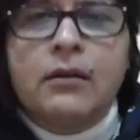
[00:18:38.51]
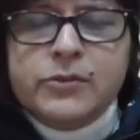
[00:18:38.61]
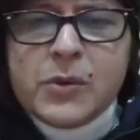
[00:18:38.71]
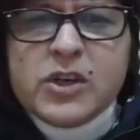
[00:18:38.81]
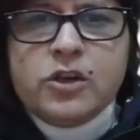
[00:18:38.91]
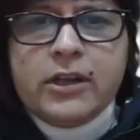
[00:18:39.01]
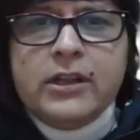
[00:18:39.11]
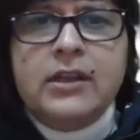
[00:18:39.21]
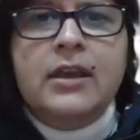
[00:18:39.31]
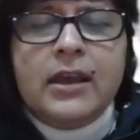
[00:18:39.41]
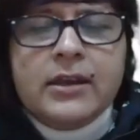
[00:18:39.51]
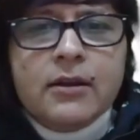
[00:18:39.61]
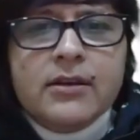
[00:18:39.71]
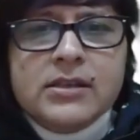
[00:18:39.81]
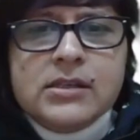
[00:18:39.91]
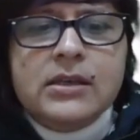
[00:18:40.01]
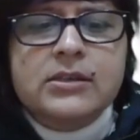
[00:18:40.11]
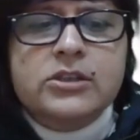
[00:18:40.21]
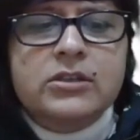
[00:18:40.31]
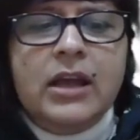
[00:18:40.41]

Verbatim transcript: especially the adolescents,